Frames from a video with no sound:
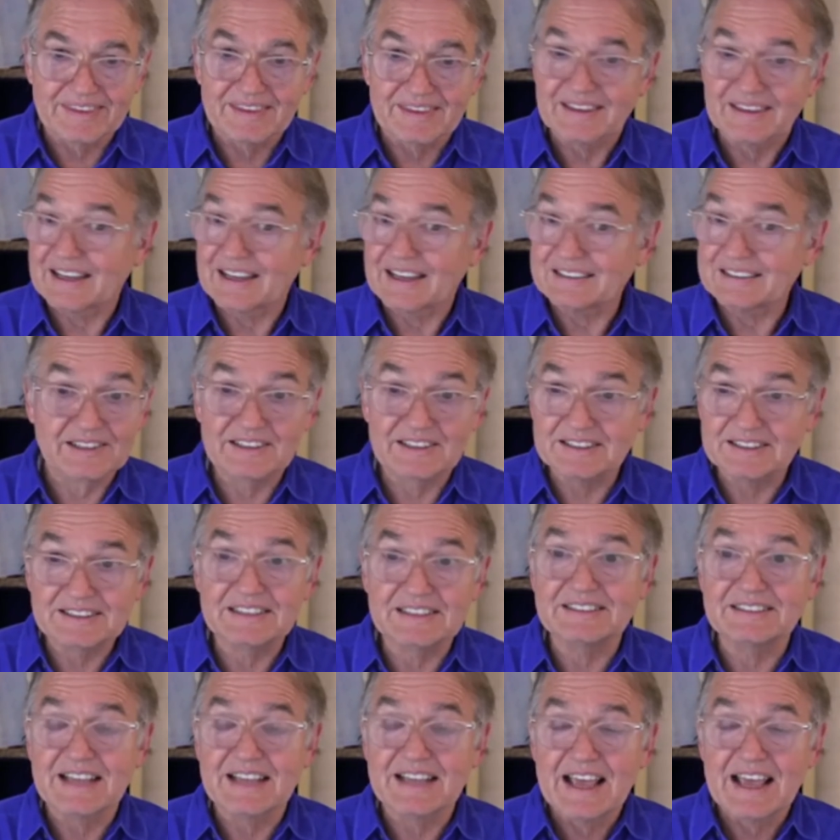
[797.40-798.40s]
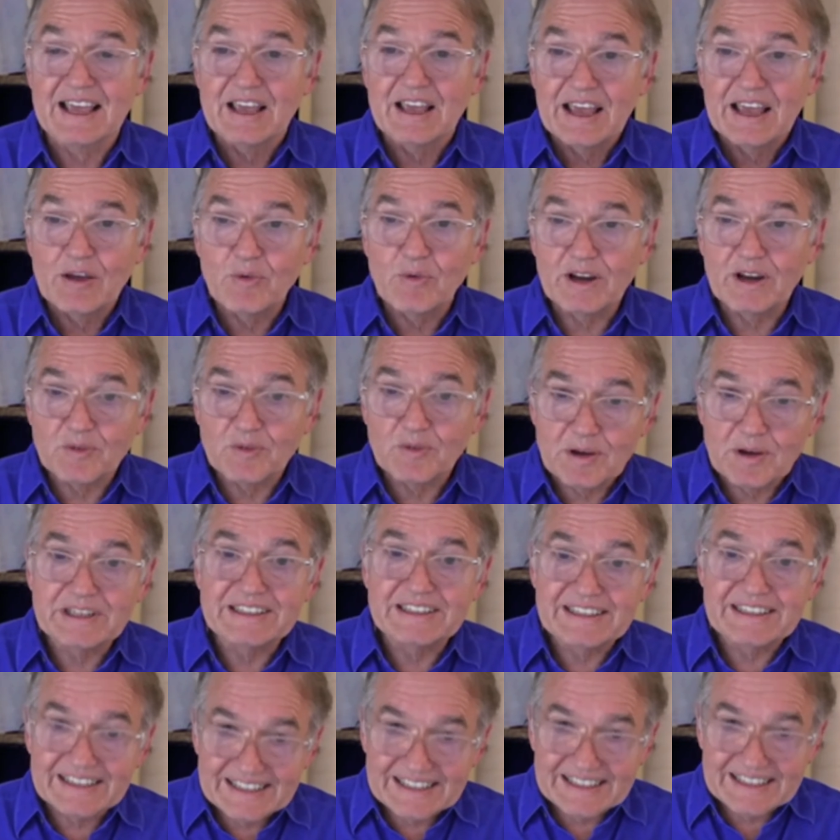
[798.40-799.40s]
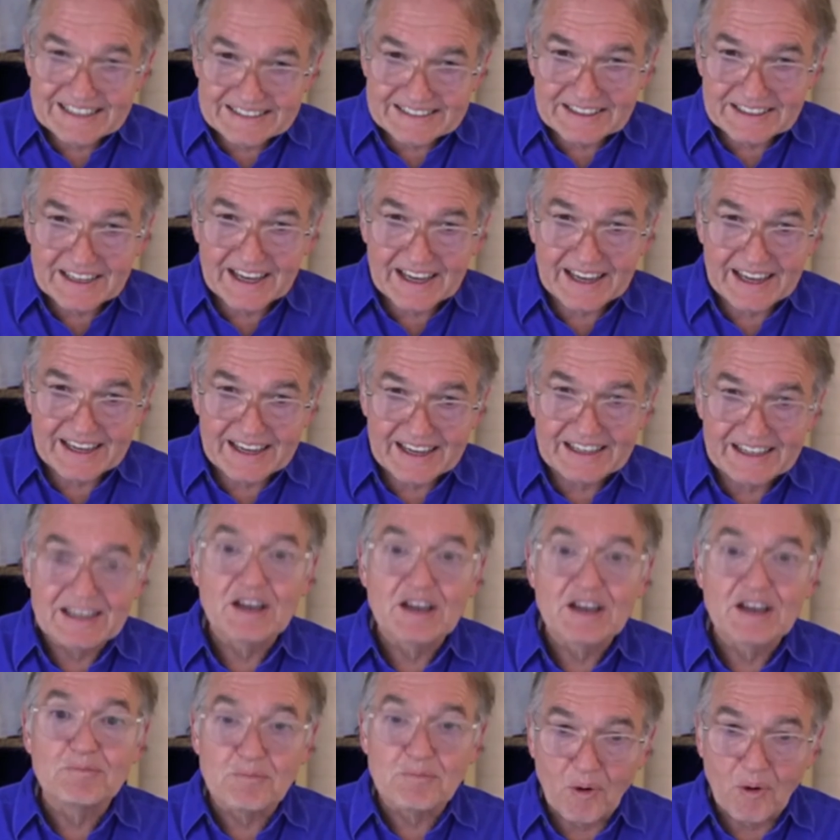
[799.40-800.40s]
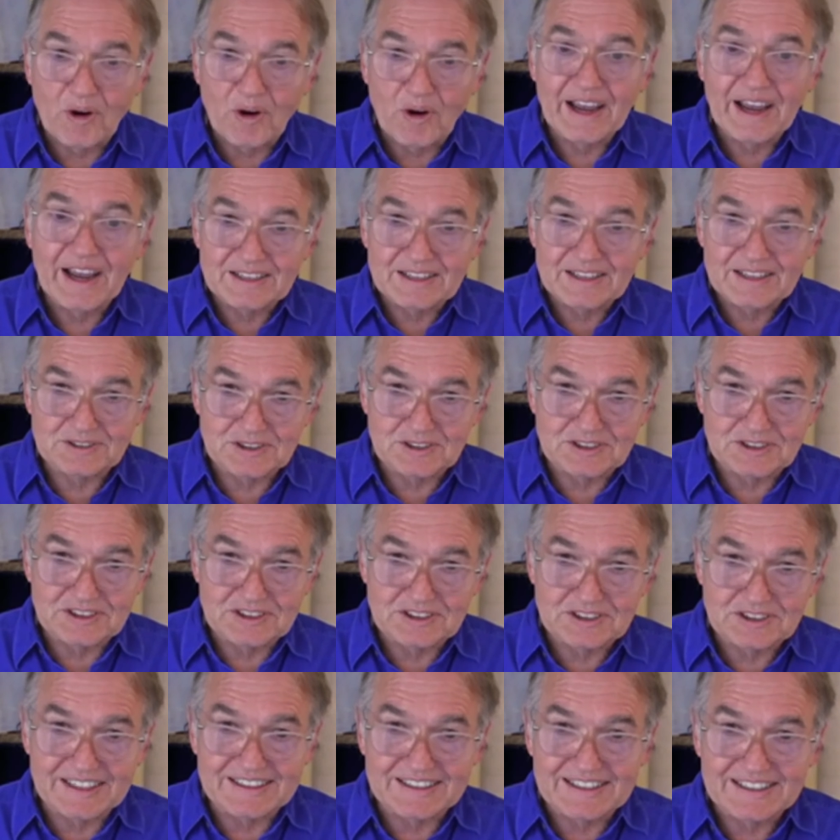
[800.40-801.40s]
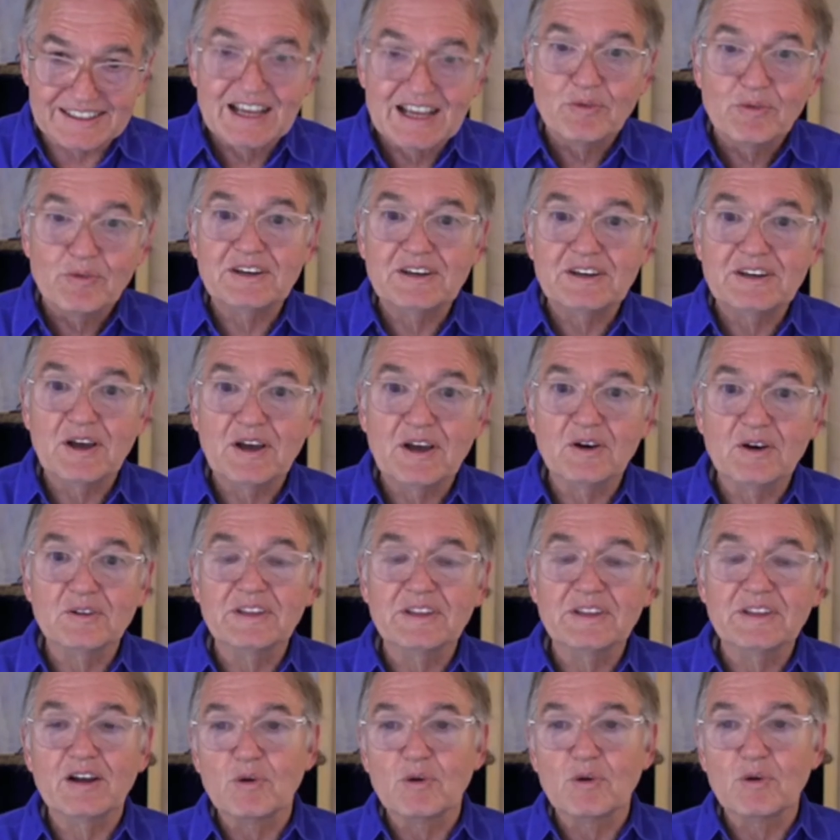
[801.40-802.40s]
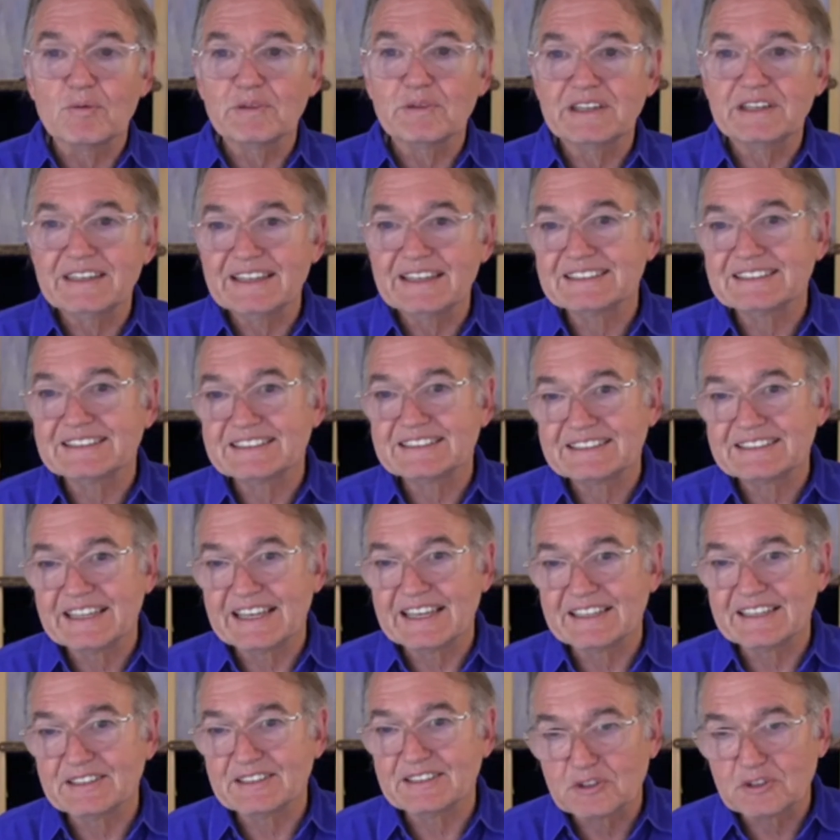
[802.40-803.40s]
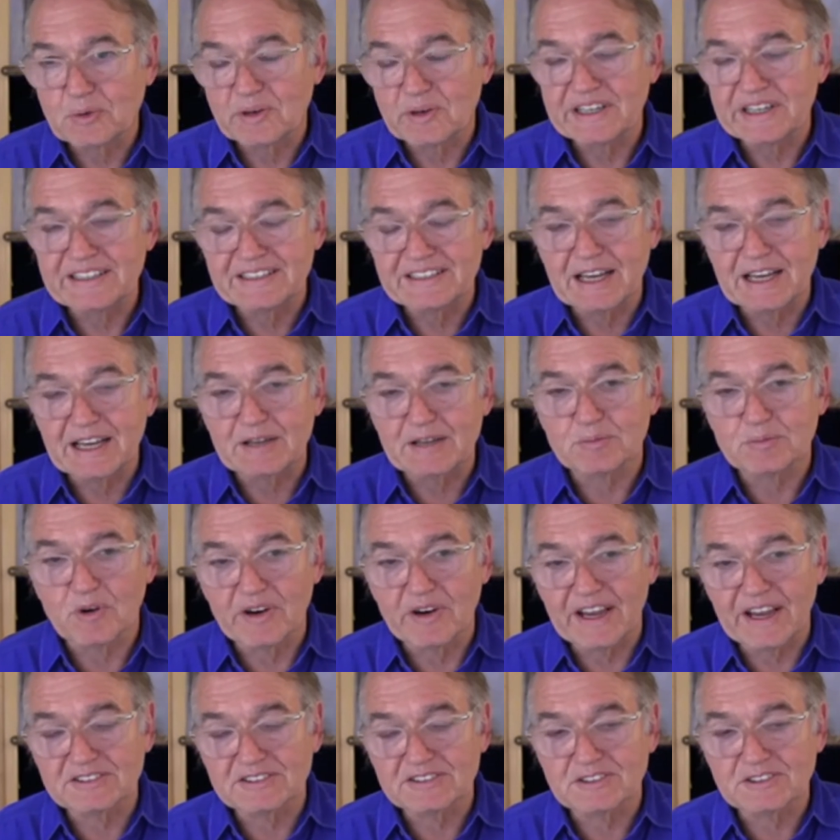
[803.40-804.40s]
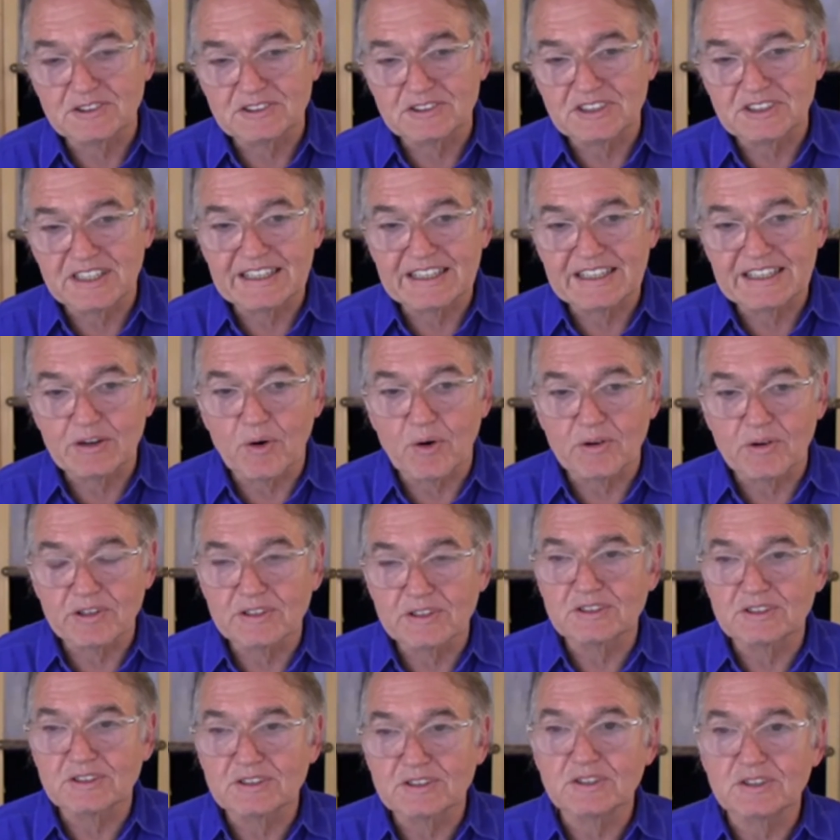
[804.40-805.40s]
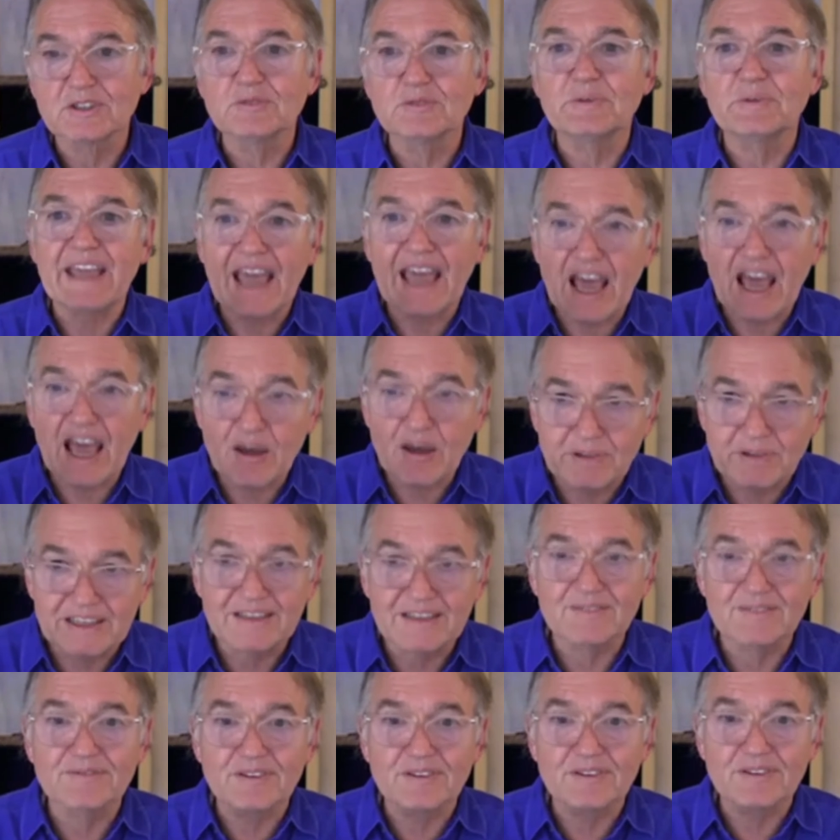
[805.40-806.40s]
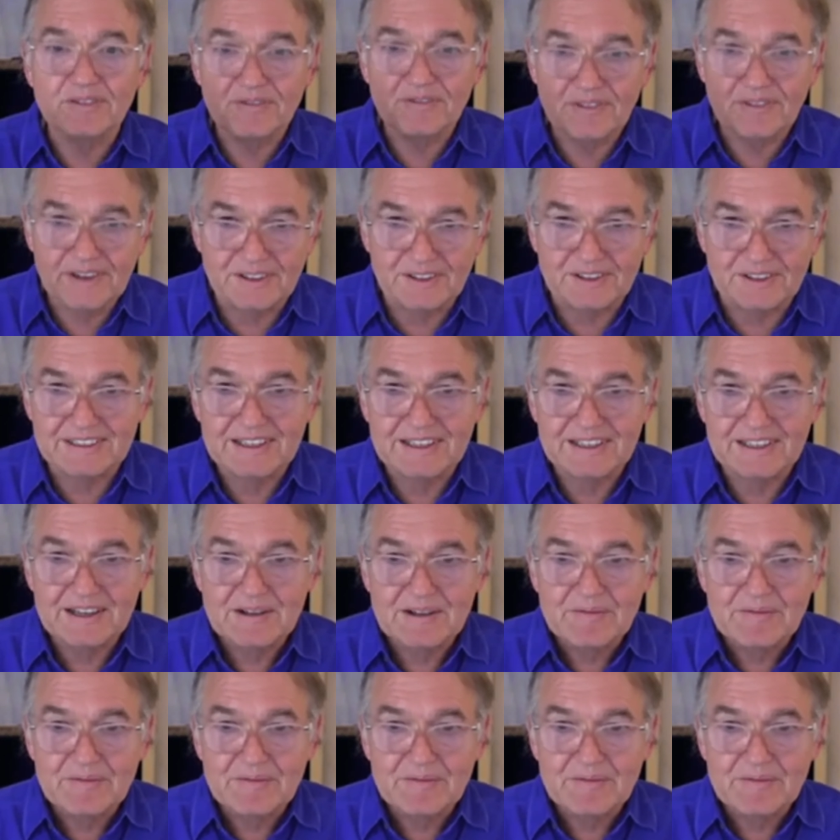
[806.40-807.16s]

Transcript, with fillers: Okay, so this is, and what do women need today? More estrogen. We know that a woman needs 10 to 20 times more estrogen in order to be happy and fulfilled.